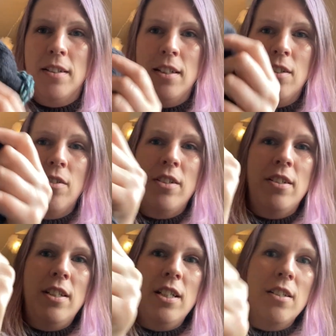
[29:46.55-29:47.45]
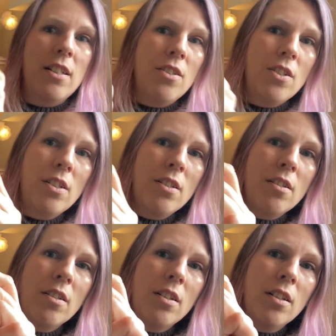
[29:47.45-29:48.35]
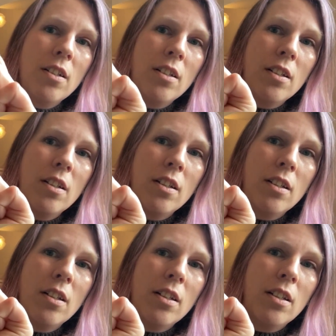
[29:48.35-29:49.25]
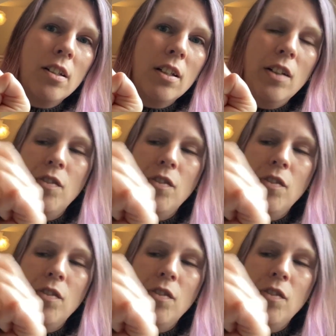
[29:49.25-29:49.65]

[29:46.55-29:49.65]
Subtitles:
These are the stick stitches, if